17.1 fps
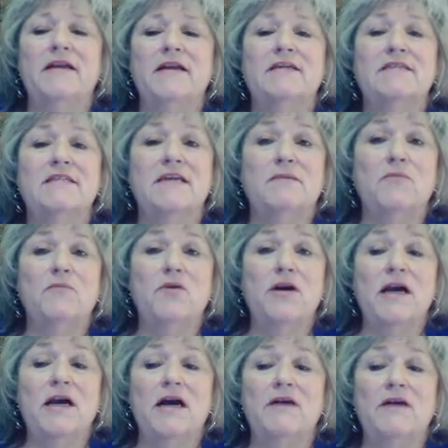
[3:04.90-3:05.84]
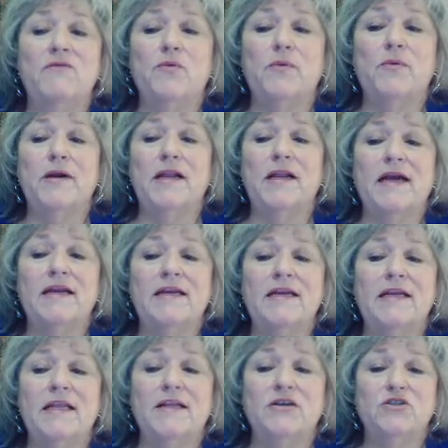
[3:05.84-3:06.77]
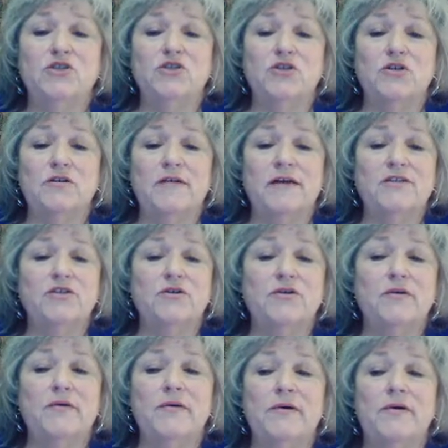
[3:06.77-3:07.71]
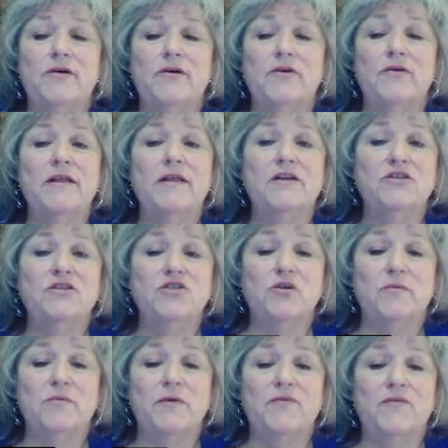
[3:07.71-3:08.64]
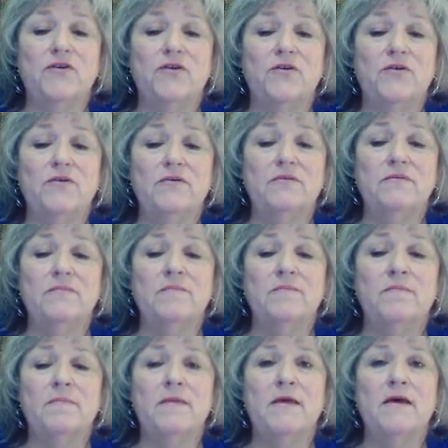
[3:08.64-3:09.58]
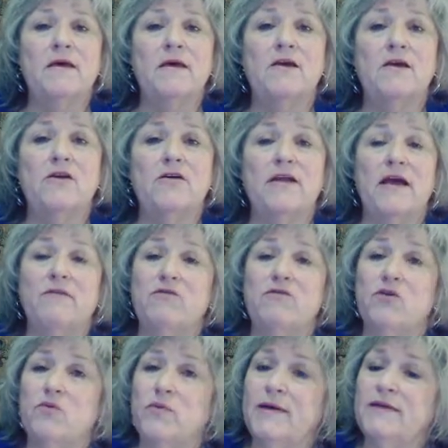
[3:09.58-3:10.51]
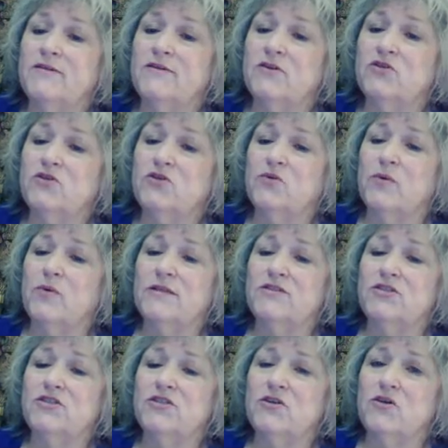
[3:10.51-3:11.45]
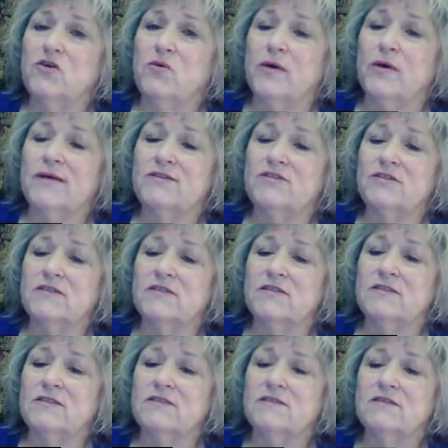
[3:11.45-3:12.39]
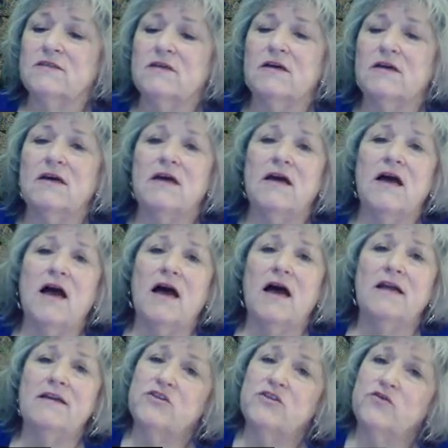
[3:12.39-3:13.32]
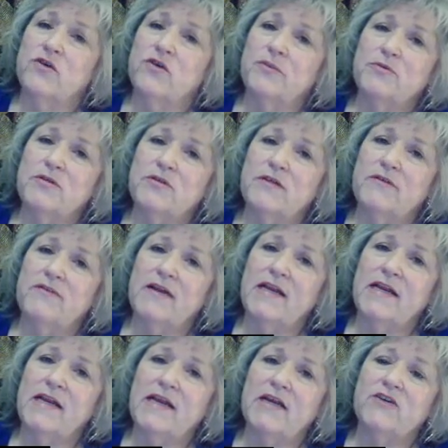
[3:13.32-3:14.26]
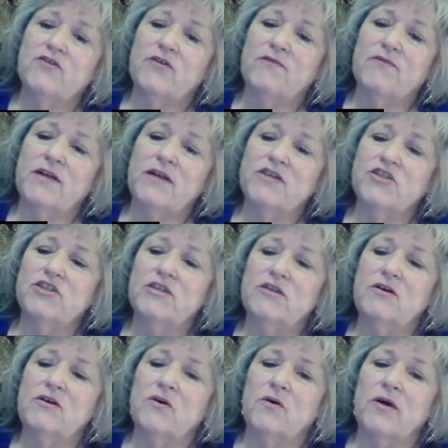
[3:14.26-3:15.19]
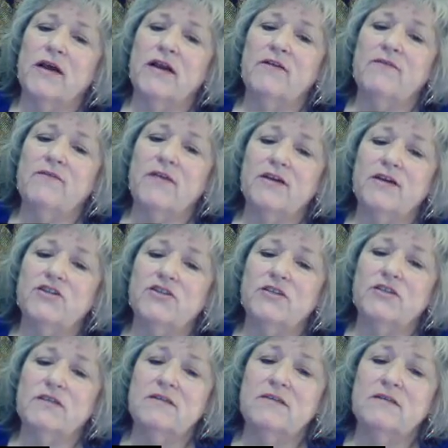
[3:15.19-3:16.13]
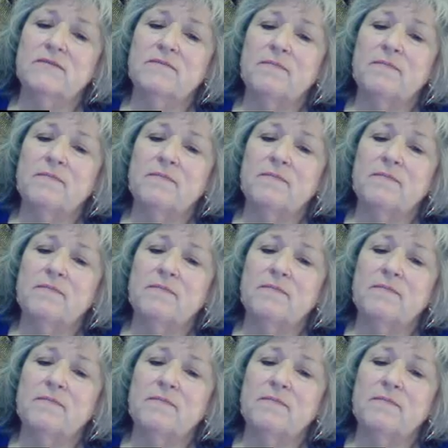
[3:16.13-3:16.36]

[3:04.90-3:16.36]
then a summary of the related literature. That's your literature review. You'd have your research question or questions, a description of any intervention or innovation,